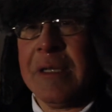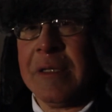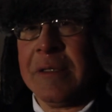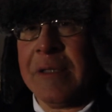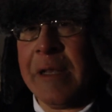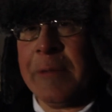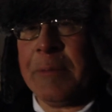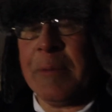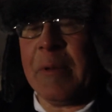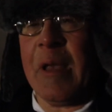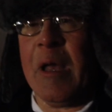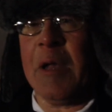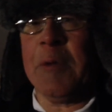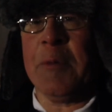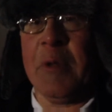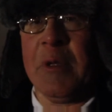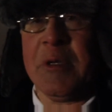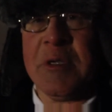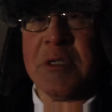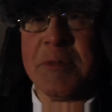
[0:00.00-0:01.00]
deeply held
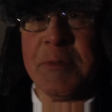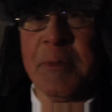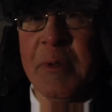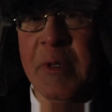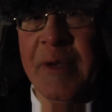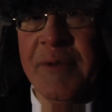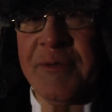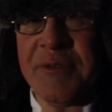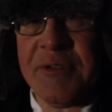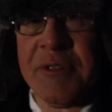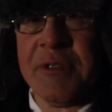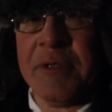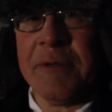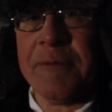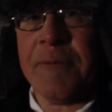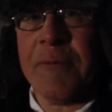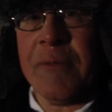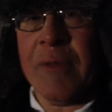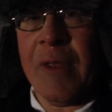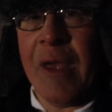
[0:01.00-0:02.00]
religious beliefs
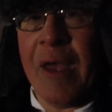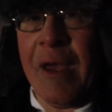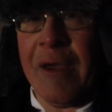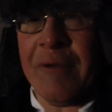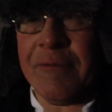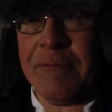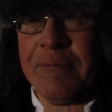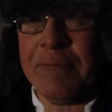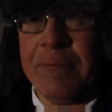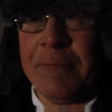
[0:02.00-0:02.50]
of